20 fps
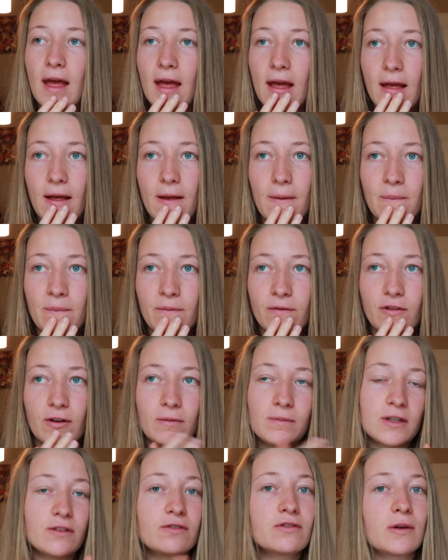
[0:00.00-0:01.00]
um,
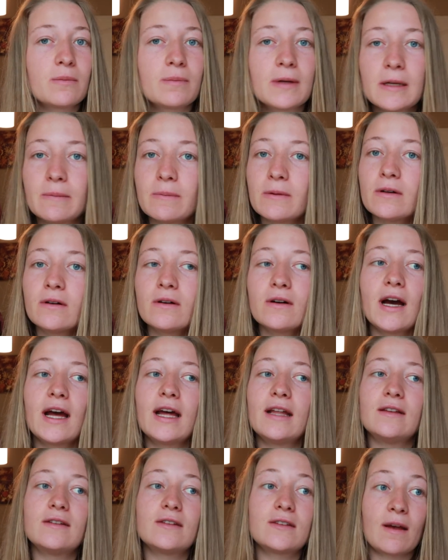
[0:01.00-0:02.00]
from different people
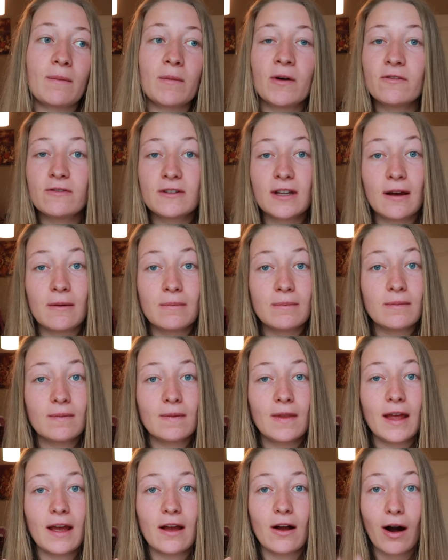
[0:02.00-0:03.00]
and some of
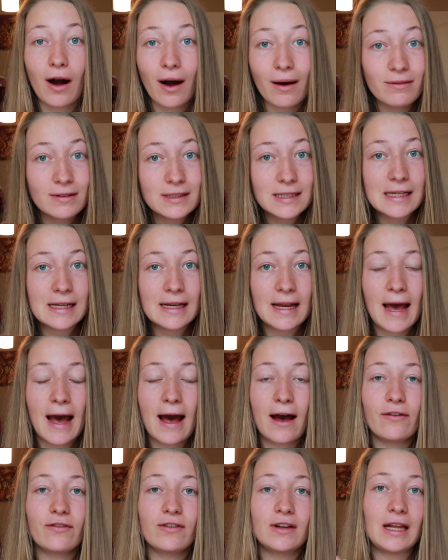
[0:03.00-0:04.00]
them they obviously
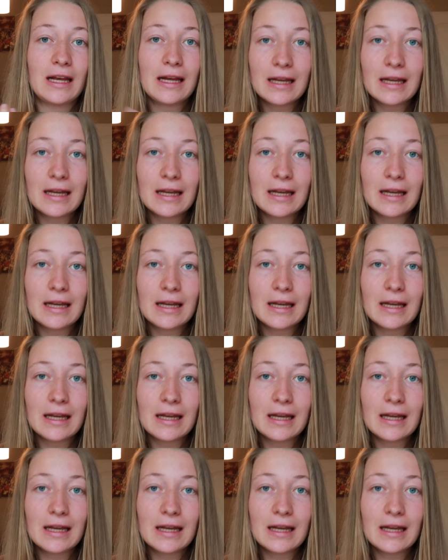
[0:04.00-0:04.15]
have an